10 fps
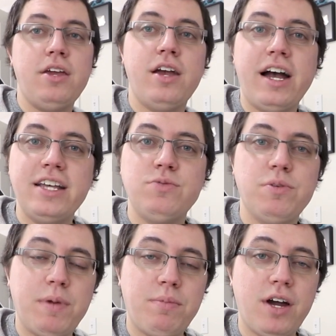you guys
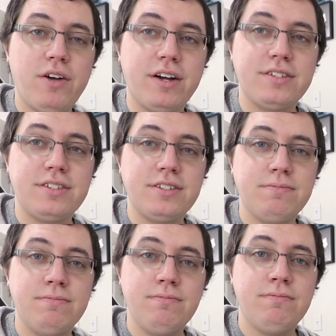with my progress.
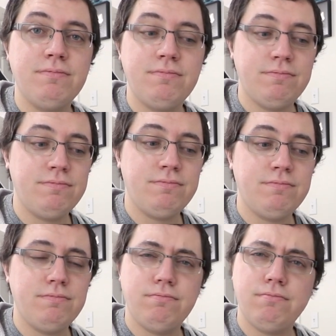
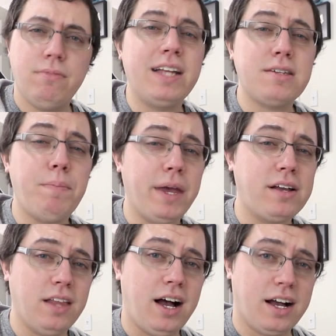That's a big
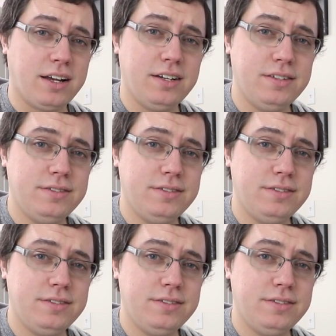clock.